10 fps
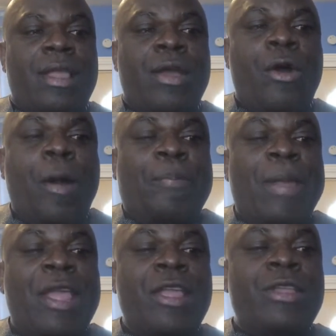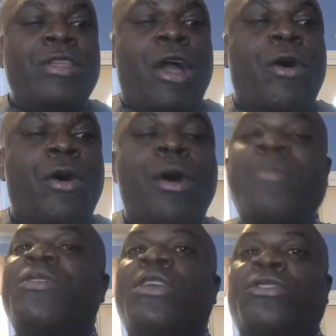Open your
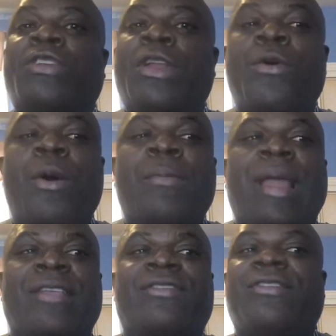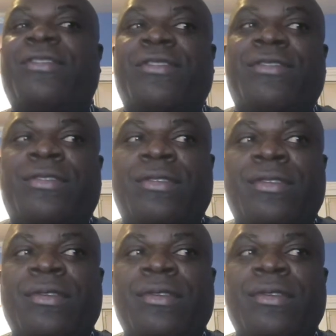home to the homeless.